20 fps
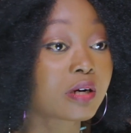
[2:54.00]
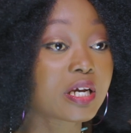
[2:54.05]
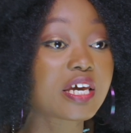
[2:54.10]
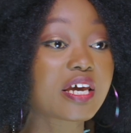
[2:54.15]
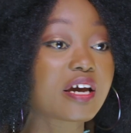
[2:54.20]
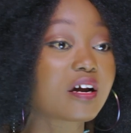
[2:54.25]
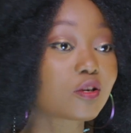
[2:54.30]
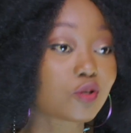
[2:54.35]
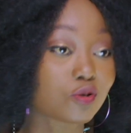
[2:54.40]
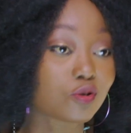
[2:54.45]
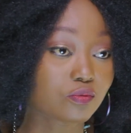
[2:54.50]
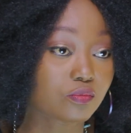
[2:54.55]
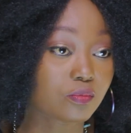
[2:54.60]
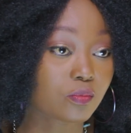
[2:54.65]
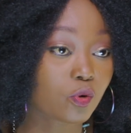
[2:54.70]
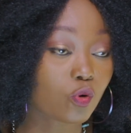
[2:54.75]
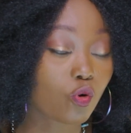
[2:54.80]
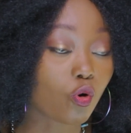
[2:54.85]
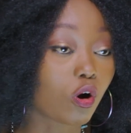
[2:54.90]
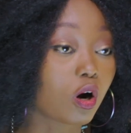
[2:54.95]
hear you,
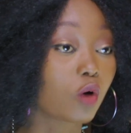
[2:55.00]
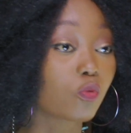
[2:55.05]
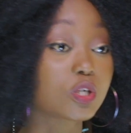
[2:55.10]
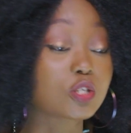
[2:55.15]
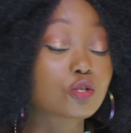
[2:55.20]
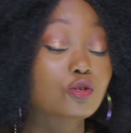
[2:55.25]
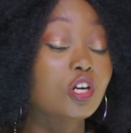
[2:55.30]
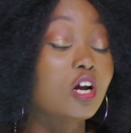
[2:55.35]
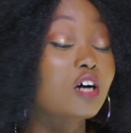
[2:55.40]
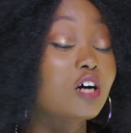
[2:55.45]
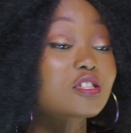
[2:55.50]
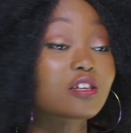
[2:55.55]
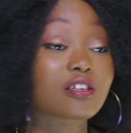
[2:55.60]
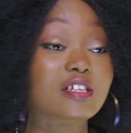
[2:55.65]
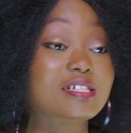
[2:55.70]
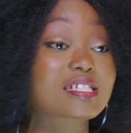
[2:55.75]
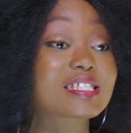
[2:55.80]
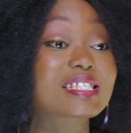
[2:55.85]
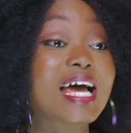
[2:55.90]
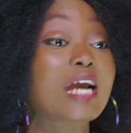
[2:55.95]
or we do not
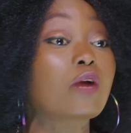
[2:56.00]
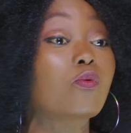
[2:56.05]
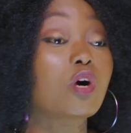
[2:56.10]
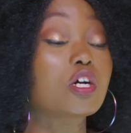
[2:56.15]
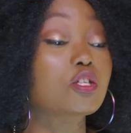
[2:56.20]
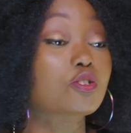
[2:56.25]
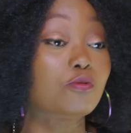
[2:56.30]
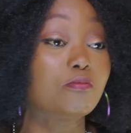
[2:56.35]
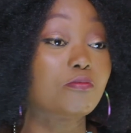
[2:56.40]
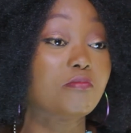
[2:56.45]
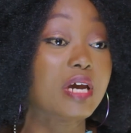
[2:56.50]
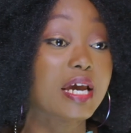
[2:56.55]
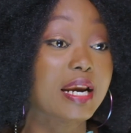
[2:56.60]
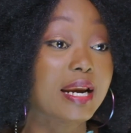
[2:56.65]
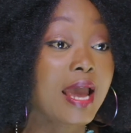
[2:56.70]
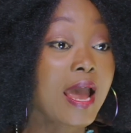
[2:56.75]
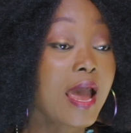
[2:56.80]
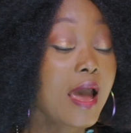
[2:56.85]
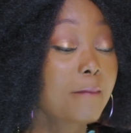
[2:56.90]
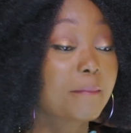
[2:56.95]
understand what you mean,
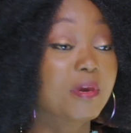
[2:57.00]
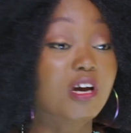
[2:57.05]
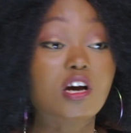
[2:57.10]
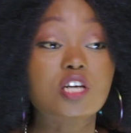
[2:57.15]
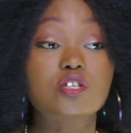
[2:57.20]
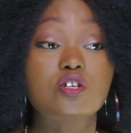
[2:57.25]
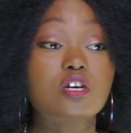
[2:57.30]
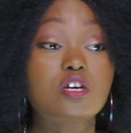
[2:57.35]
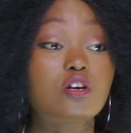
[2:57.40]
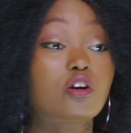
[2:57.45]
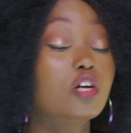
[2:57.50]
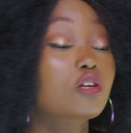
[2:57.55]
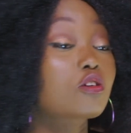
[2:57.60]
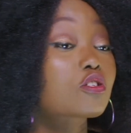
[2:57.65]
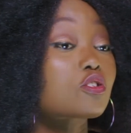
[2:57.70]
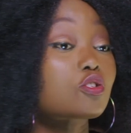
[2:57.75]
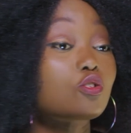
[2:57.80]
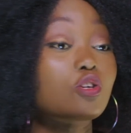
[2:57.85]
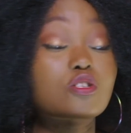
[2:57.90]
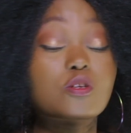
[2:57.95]
because
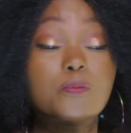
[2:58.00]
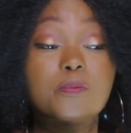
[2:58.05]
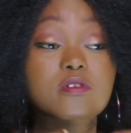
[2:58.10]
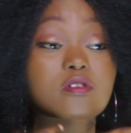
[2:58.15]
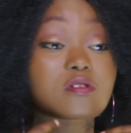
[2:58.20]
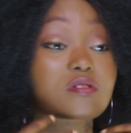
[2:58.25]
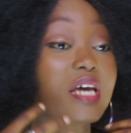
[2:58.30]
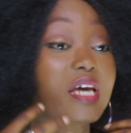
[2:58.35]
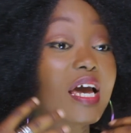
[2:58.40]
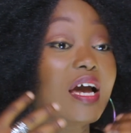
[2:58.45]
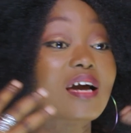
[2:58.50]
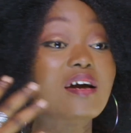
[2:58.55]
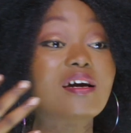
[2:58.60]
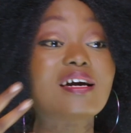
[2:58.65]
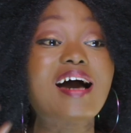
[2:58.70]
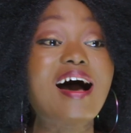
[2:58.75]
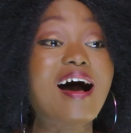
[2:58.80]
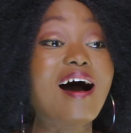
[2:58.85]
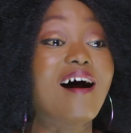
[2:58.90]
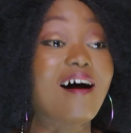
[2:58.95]
you're supposed to say
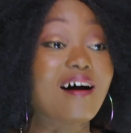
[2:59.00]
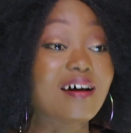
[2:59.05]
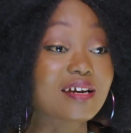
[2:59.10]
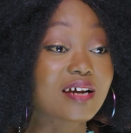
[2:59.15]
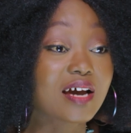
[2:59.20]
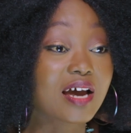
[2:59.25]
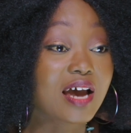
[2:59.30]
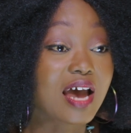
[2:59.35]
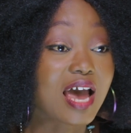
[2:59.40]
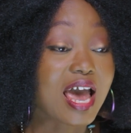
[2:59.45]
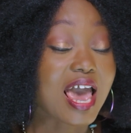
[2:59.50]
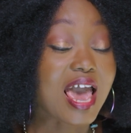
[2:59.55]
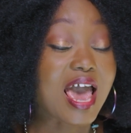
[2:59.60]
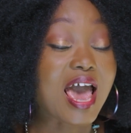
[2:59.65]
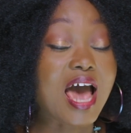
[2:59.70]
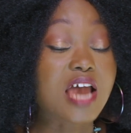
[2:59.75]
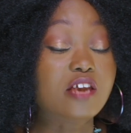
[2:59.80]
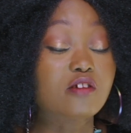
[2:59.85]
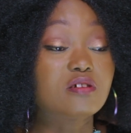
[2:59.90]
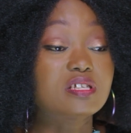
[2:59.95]
God
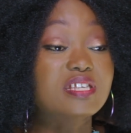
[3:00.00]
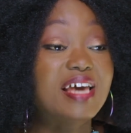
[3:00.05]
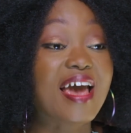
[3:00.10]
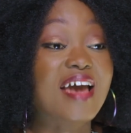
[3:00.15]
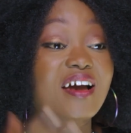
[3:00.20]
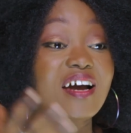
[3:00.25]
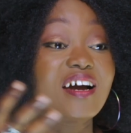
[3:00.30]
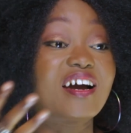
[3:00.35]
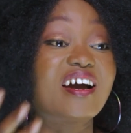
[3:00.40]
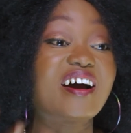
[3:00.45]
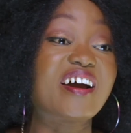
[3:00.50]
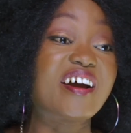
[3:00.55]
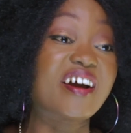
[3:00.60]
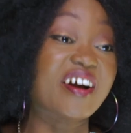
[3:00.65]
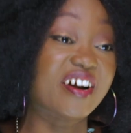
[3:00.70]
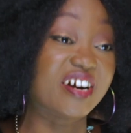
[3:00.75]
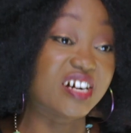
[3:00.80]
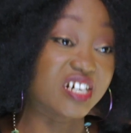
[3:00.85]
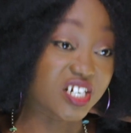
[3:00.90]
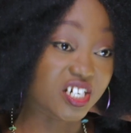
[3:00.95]
and you say
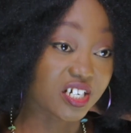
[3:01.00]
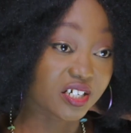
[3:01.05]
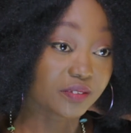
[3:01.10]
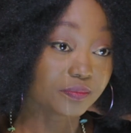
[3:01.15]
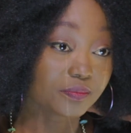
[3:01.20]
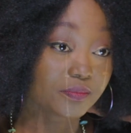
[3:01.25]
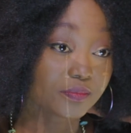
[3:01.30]
gird.